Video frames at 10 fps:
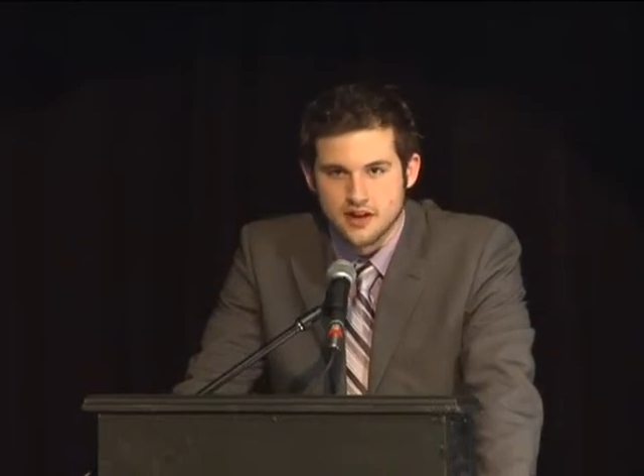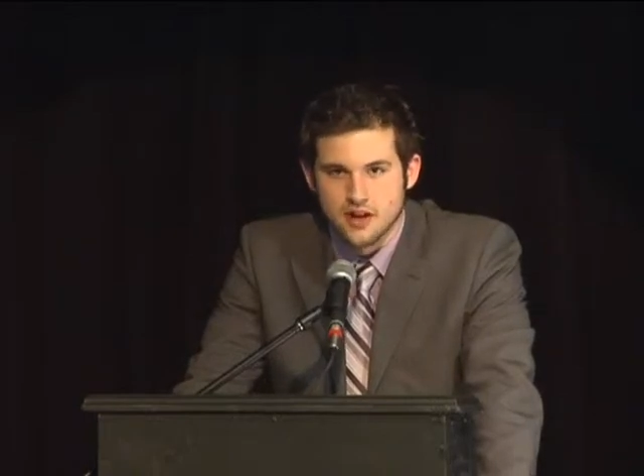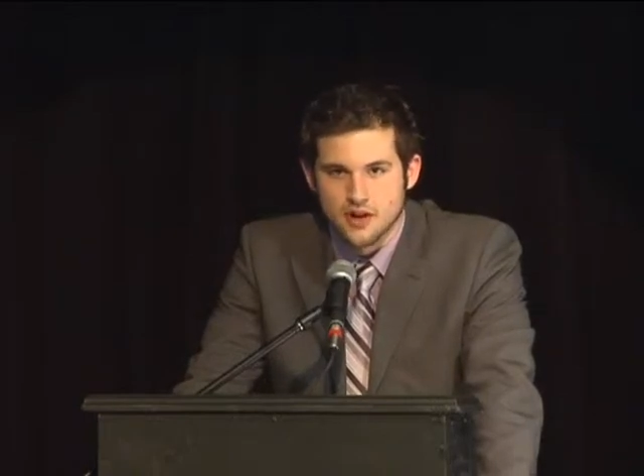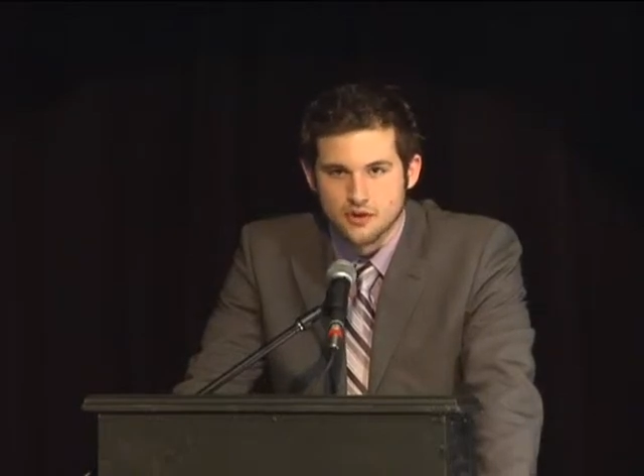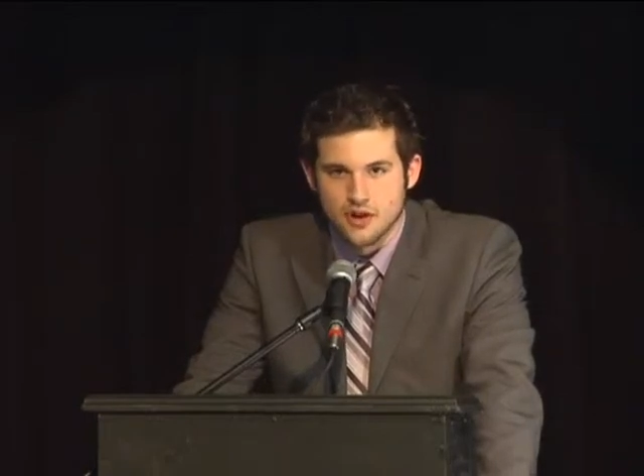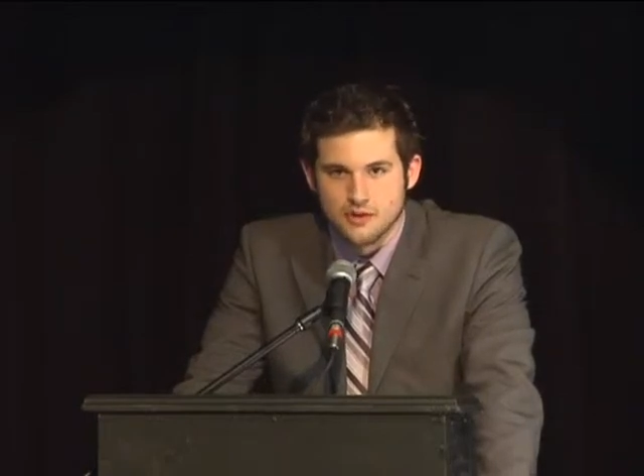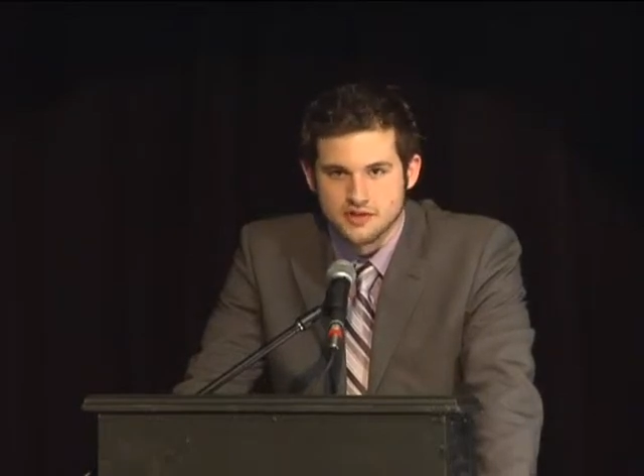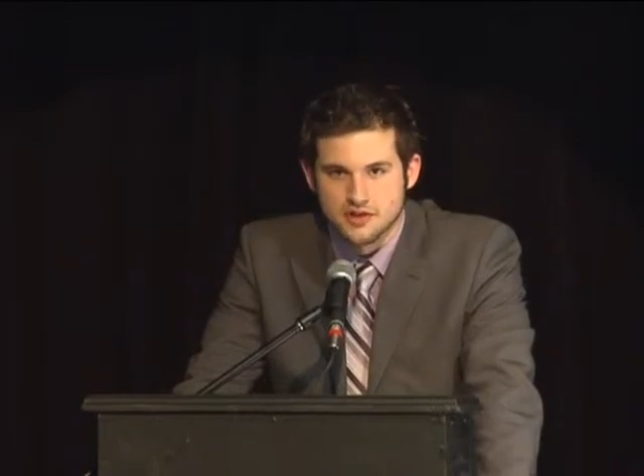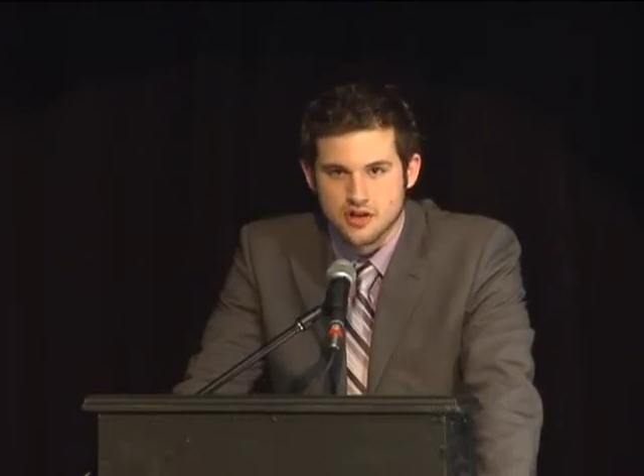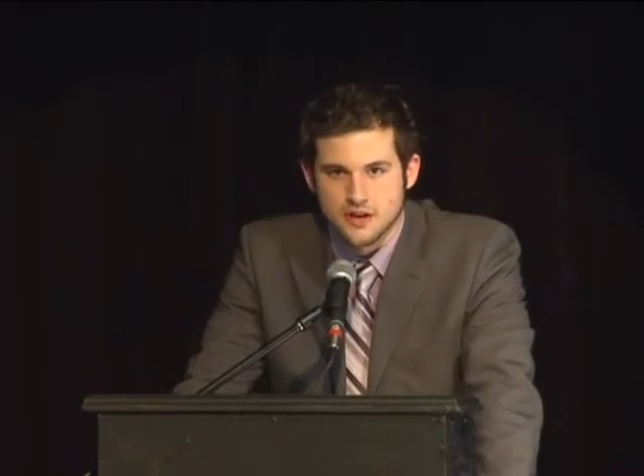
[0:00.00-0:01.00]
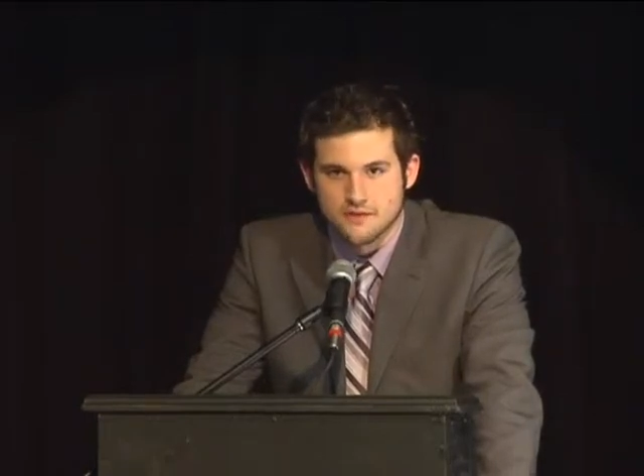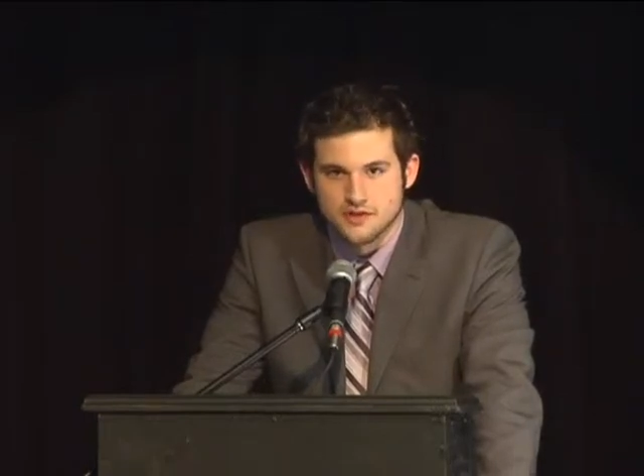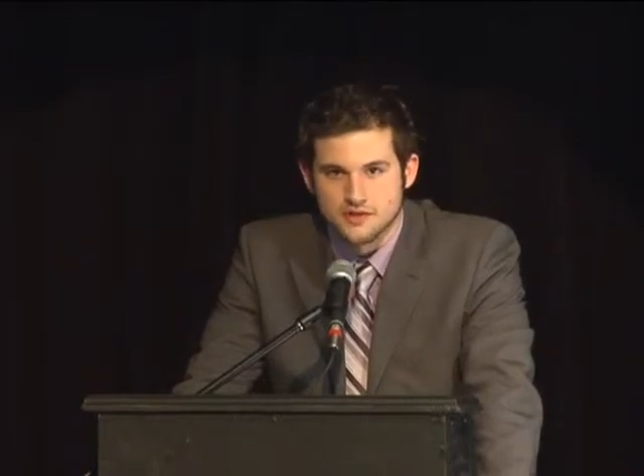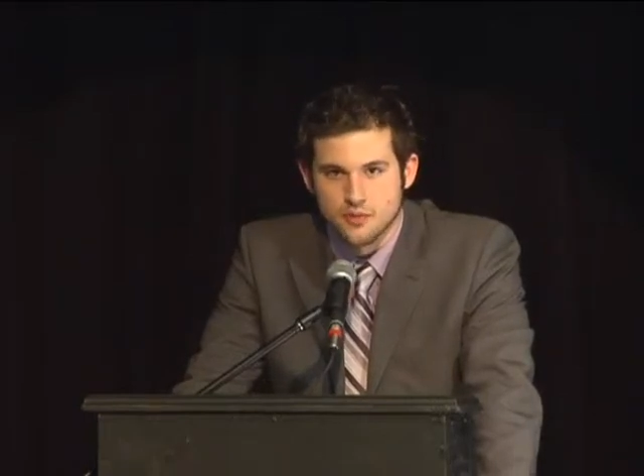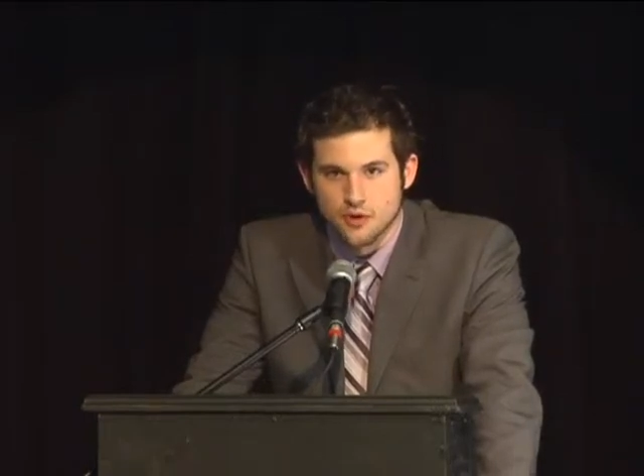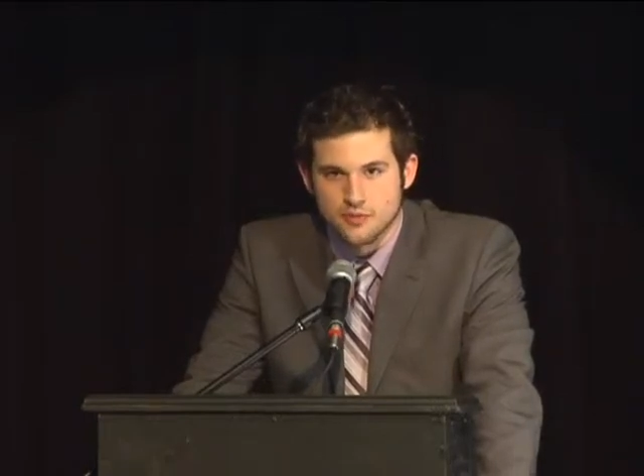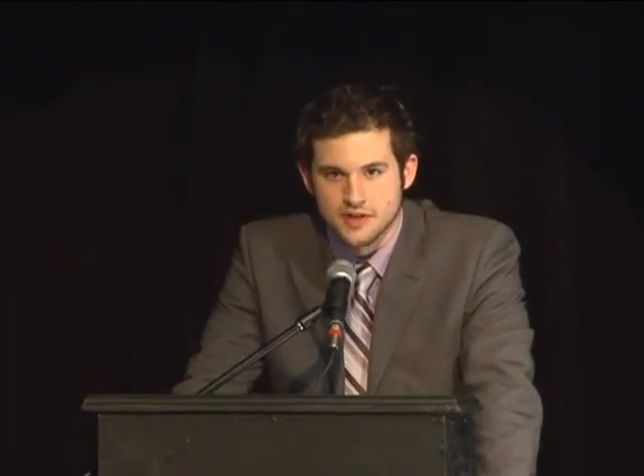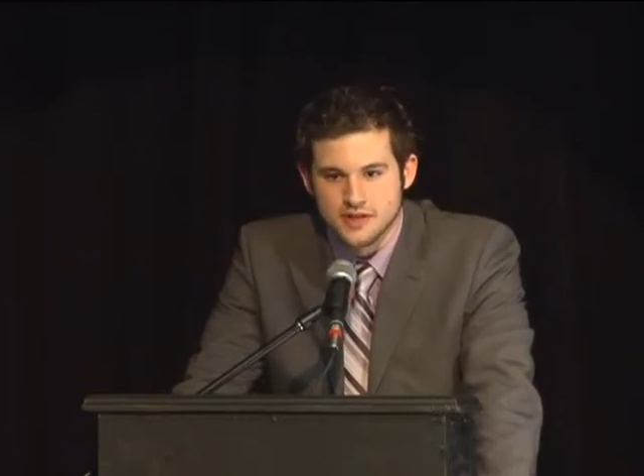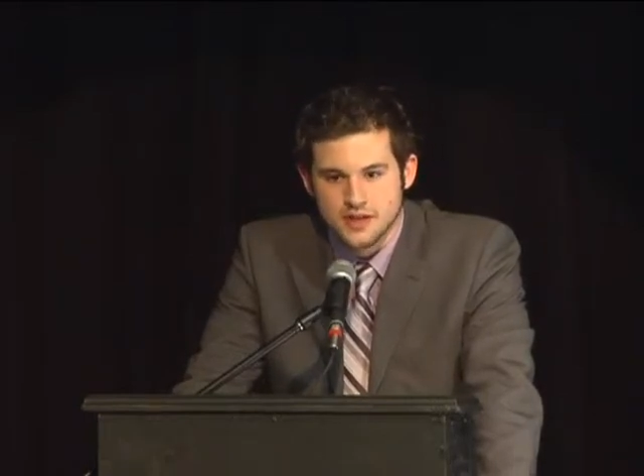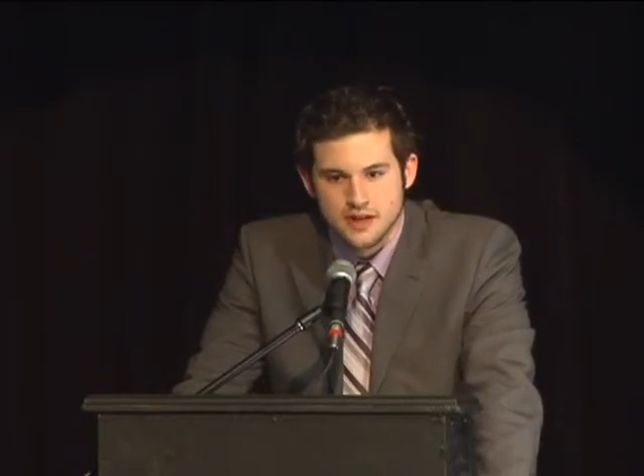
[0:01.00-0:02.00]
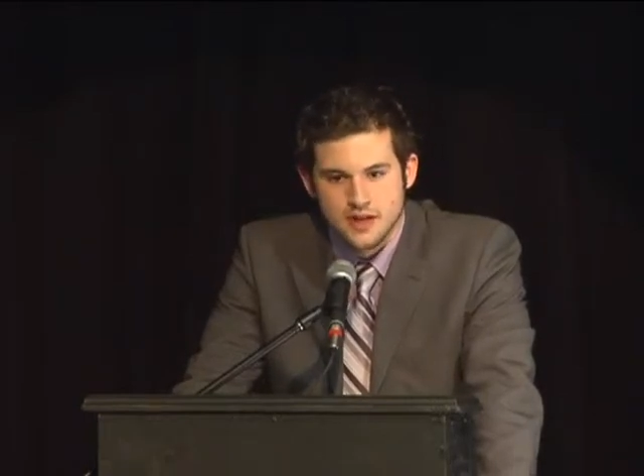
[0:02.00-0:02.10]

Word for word: at all, you were always there to comfort, support me.